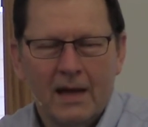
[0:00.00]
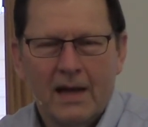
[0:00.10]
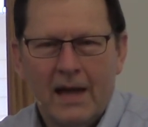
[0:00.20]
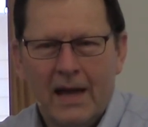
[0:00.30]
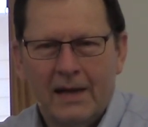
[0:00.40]

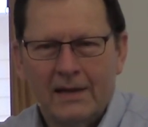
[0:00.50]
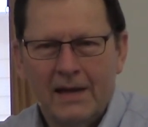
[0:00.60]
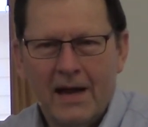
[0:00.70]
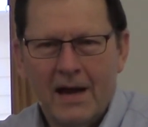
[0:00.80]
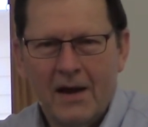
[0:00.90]
And
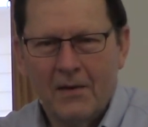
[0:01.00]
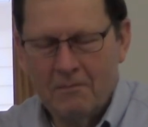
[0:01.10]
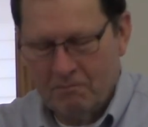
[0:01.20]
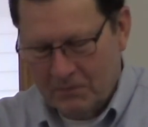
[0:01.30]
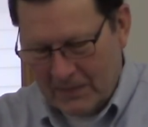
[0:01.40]
uh,
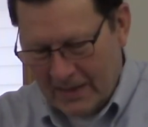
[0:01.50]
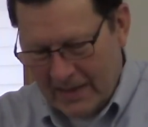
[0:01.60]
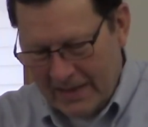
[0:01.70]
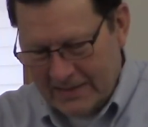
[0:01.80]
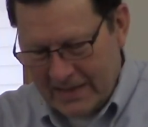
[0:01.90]

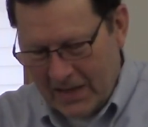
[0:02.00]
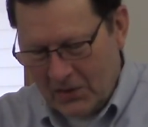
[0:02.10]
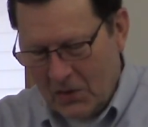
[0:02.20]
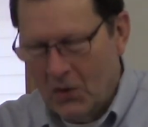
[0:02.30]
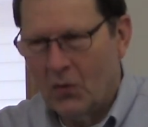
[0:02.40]
he said,
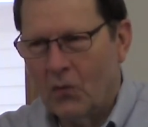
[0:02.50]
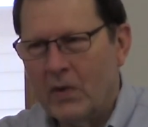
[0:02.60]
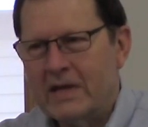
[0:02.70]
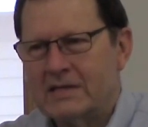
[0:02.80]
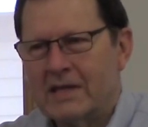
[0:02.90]

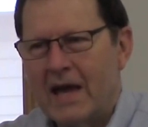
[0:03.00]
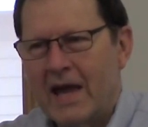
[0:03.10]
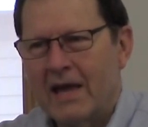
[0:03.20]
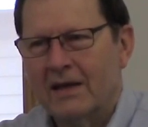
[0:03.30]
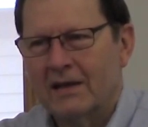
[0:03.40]
We
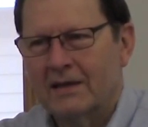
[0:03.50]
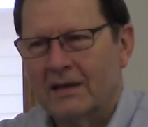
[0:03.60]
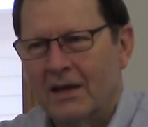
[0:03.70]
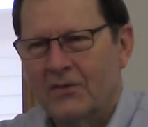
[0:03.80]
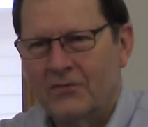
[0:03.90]
say
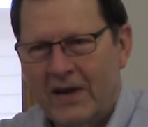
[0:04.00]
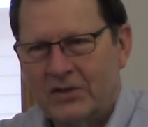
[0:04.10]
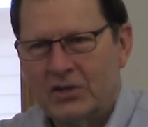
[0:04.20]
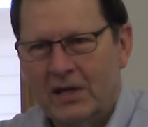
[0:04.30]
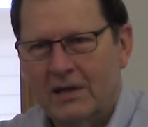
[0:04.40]

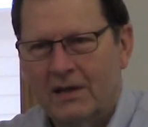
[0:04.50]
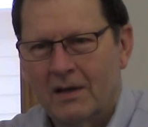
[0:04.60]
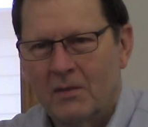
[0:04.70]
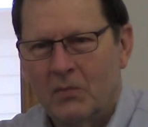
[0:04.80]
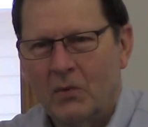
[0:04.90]
fiction,
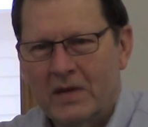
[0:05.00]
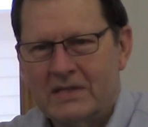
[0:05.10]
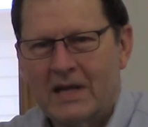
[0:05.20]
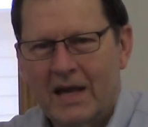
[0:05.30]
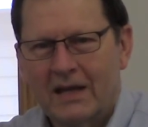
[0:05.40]
but we
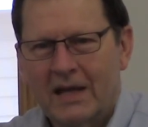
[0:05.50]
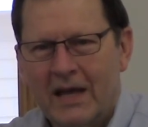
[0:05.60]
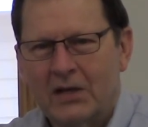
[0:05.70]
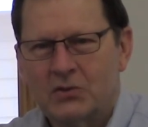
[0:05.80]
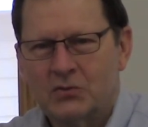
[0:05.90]
say it
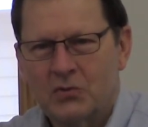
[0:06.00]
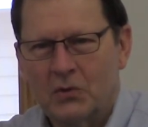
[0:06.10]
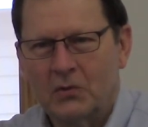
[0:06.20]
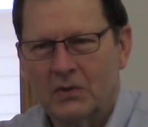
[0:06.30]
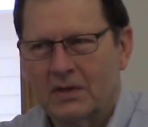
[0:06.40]
like it's
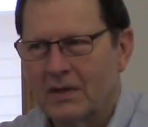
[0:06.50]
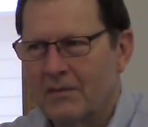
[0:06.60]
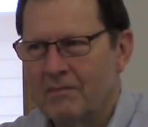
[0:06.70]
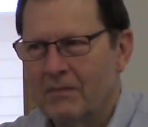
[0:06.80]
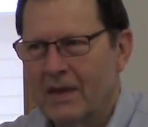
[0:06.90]
truth.
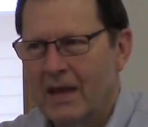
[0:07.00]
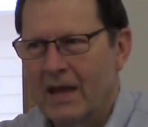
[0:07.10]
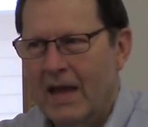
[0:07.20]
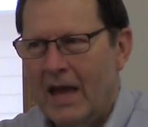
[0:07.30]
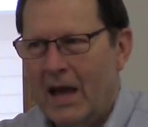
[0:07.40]

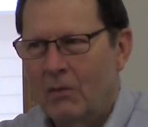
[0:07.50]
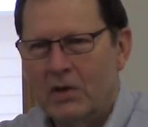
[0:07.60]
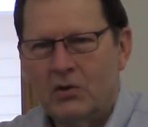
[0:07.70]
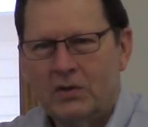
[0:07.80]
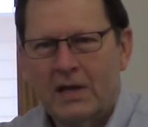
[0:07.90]
And when
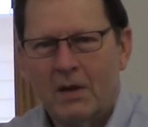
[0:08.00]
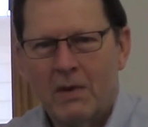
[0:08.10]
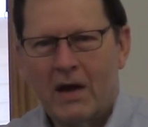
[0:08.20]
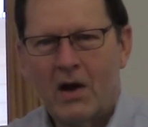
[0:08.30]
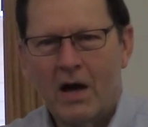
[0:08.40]
you think
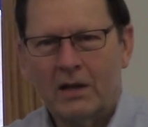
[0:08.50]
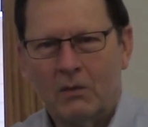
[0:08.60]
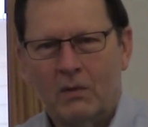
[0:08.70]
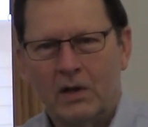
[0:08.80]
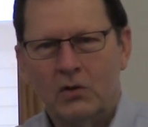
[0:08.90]
about
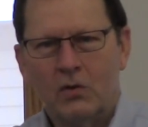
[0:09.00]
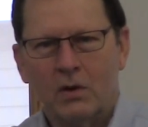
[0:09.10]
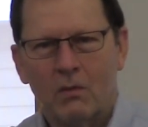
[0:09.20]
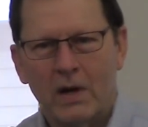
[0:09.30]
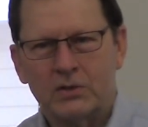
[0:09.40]
Hollywood, you
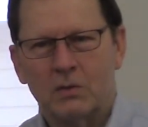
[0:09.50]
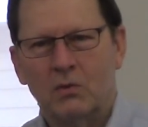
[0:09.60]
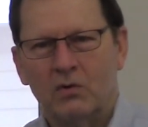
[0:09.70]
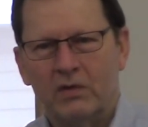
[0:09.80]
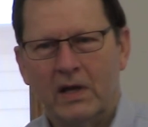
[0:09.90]
can watch a
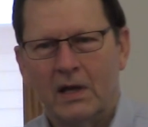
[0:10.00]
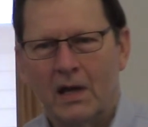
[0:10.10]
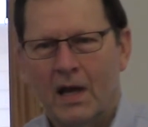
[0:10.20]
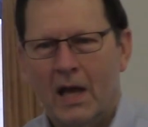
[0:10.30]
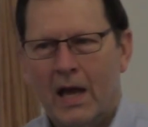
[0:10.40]
movie
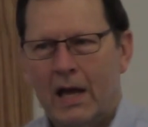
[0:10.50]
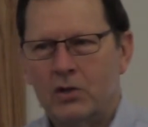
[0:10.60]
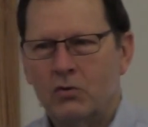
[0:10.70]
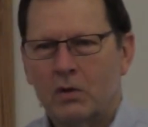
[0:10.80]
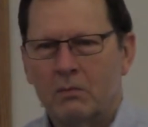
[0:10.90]
and
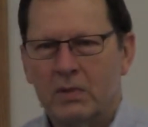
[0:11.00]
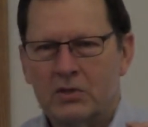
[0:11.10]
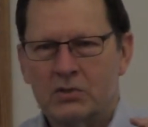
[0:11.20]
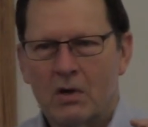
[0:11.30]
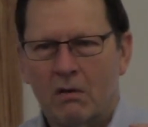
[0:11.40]
you can be
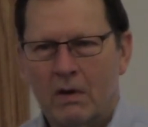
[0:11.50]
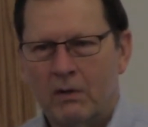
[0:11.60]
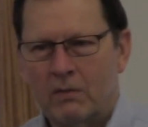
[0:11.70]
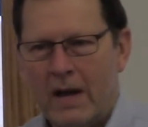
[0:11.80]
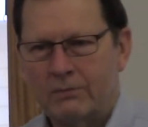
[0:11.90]
so
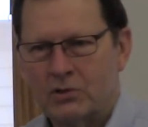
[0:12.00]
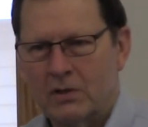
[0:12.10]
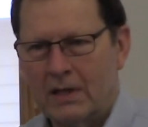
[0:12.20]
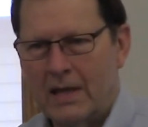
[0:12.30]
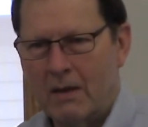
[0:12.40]

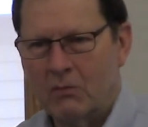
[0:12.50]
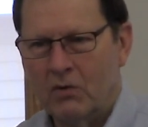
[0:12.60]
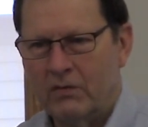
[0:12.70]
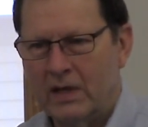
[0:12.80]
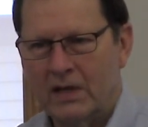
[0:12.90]
enraptured in that
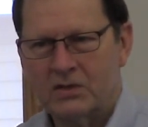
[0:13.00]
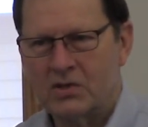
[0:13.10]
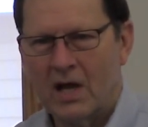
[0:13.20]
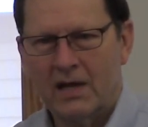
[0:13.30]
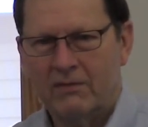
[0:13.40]
movie and it's
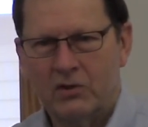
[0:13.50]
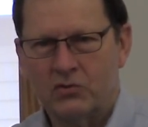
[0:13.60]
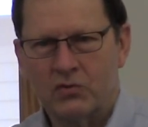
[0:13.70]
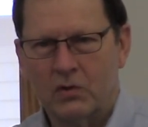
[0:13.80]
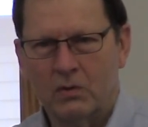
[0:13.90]
not even
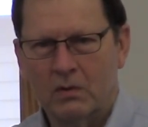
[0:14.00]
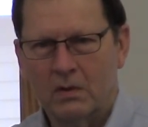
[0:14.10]
true,